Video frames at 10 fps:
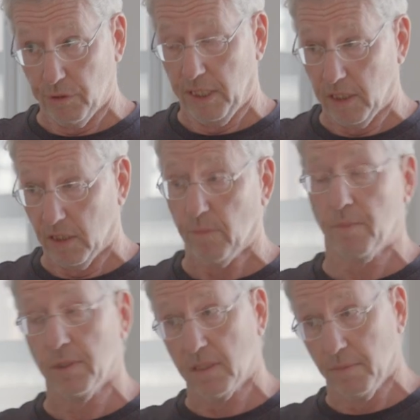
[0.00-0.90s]
Trinity,
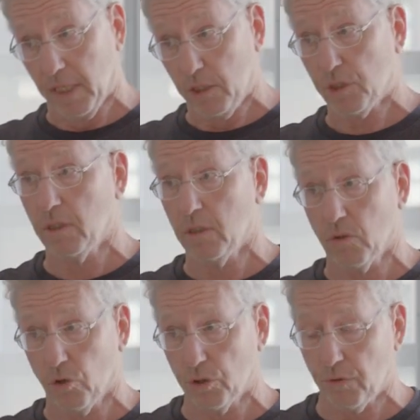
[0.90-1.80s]
remember dissemination,
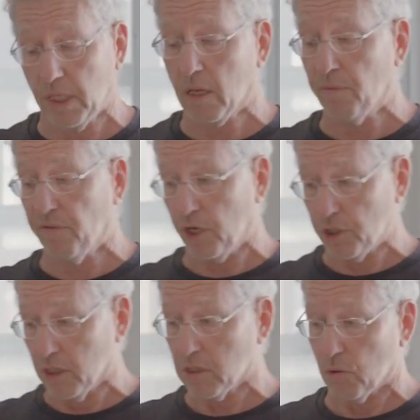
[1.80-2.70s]
ordering,
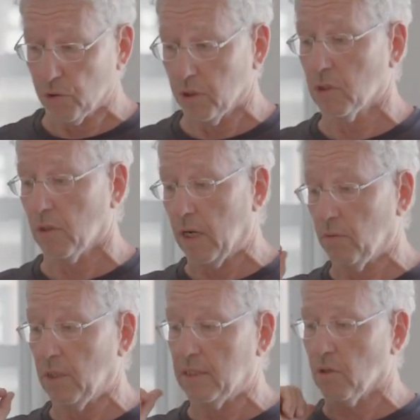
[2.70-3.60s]
equivocation, exclusion. So
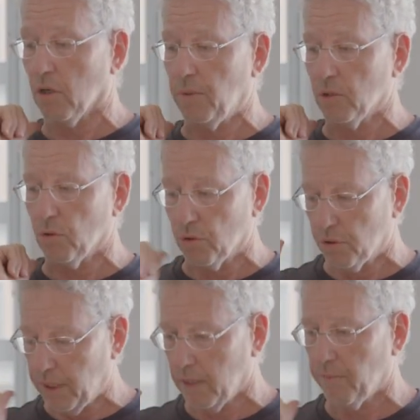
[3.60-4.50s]
now let's talk about
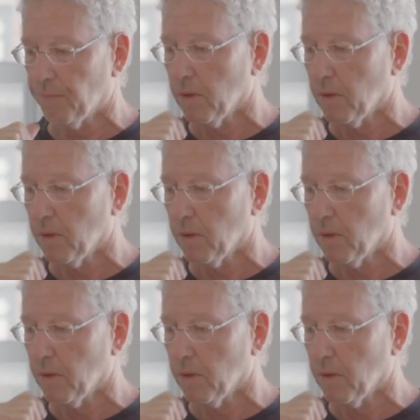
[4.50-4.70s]
ordering.